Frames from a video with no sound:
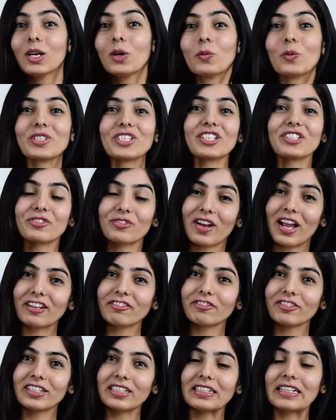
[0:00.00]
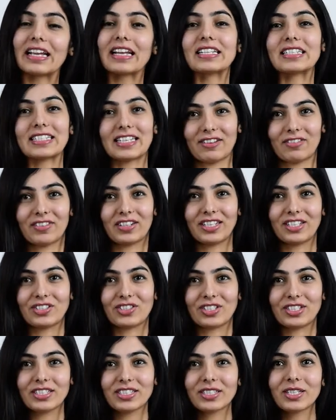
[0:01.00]
which is 5 feet and 7
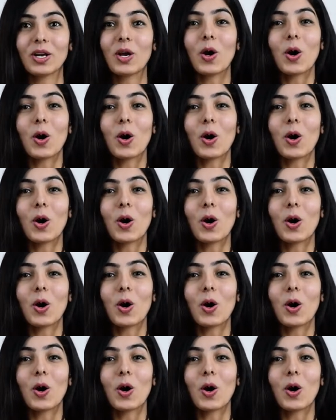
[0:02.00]
inches.